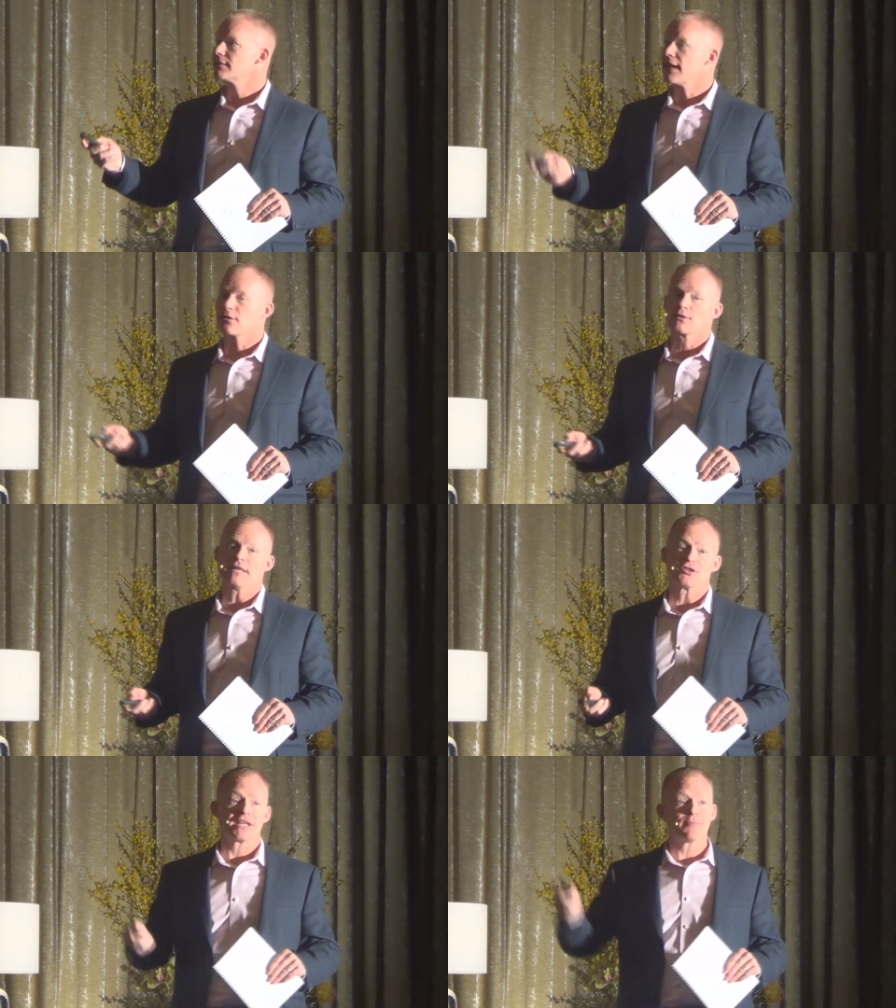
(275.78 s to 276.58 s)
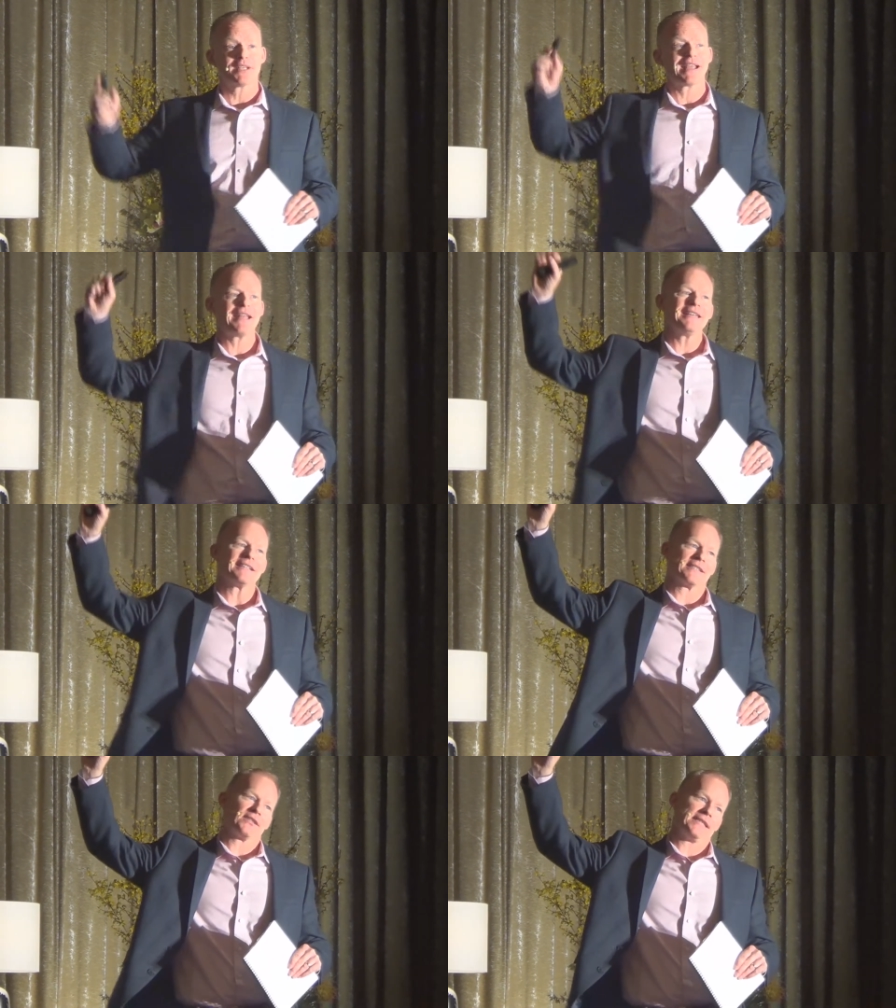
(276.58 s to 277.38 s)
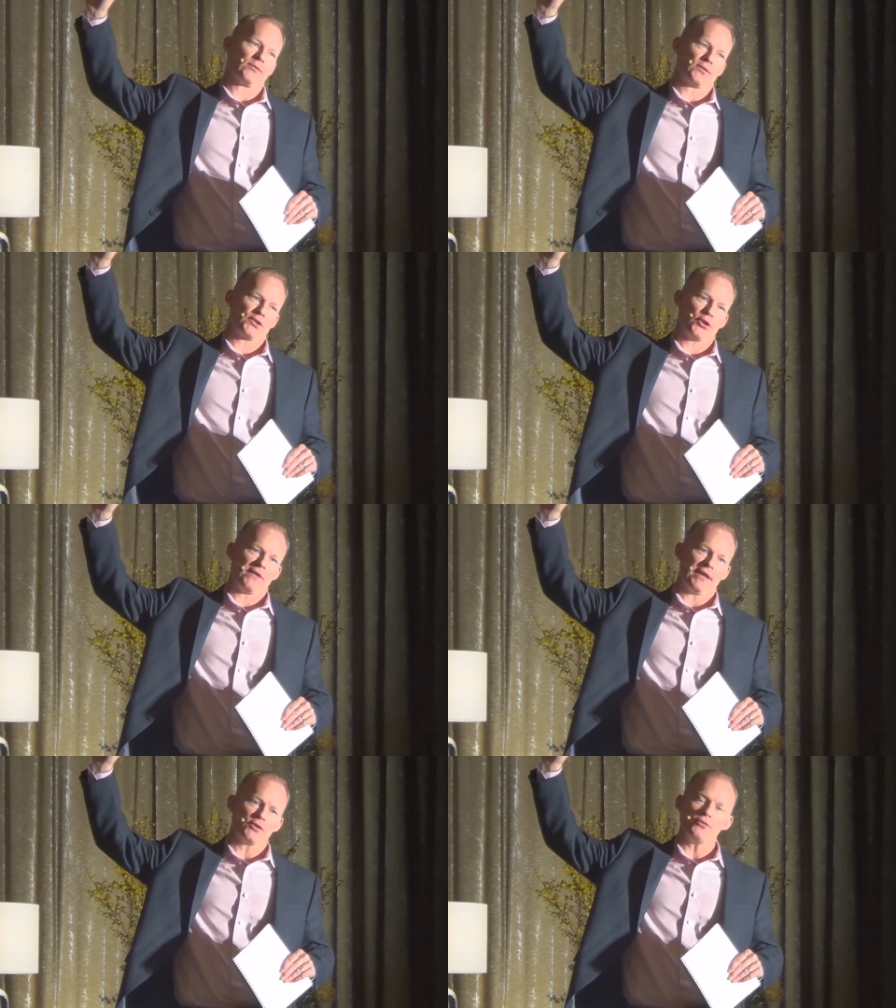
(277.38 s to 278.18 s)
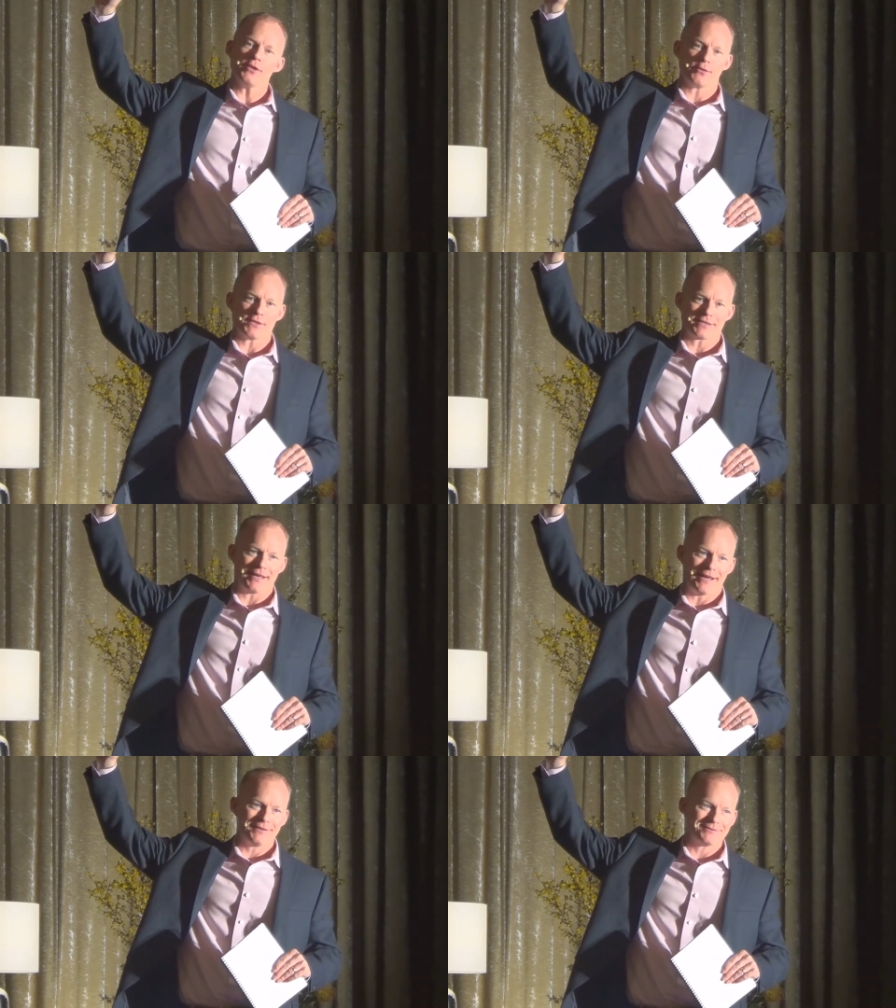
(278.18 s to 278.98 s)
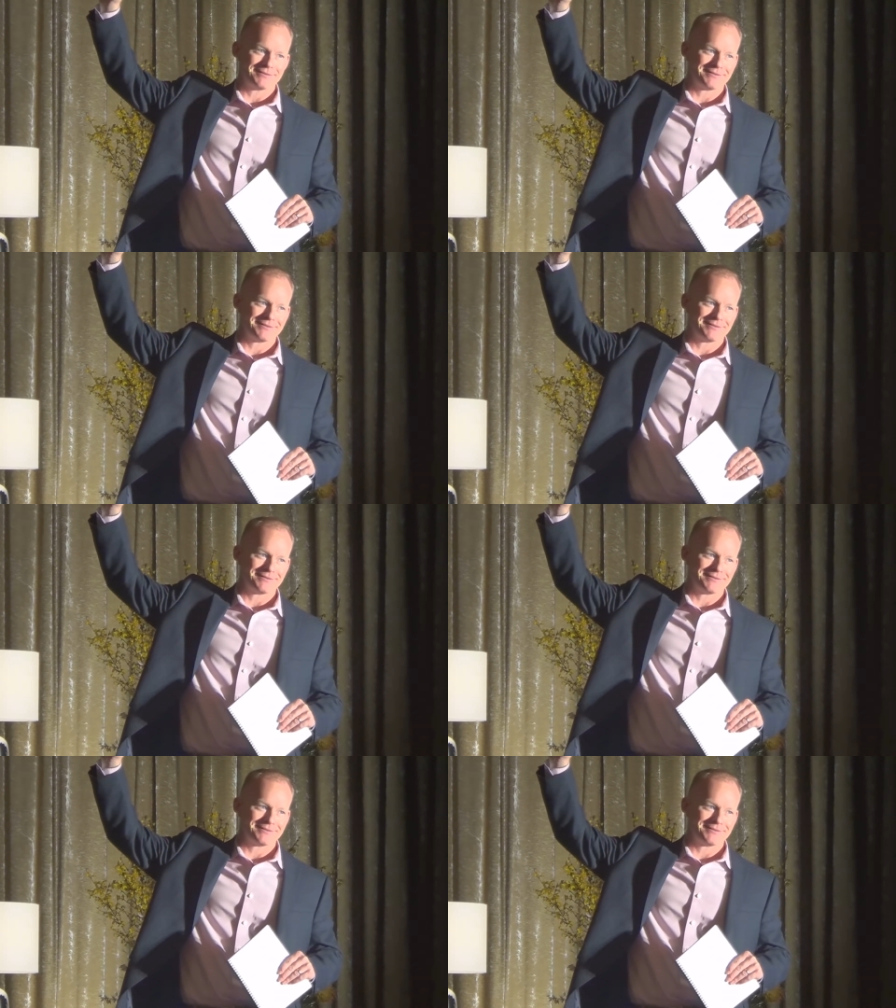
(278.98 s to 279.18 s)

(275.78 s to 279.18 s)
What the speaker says: Tyler Lynch. Anybody? I need to see a show of hands. Who knows this guy?